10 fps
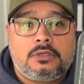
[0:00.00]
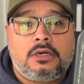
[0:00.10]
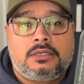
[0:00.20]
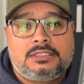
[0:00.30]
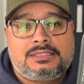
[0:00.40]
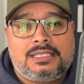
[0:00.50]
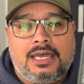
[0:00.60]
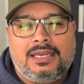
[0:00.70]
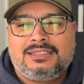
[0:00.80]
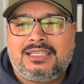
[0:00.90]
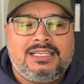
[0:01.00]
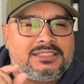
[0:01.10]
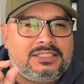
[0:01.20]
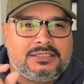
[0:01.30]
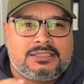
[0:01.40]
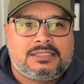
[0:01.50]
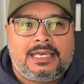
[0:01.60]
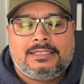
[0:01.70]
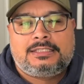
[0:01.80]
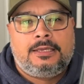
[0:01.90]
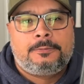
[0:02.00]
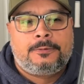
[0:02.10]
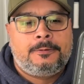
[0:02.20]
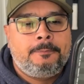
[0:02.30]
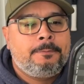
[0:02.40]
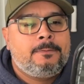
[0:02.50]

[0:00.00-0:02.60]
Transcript: on the sides and it's just a slight taper.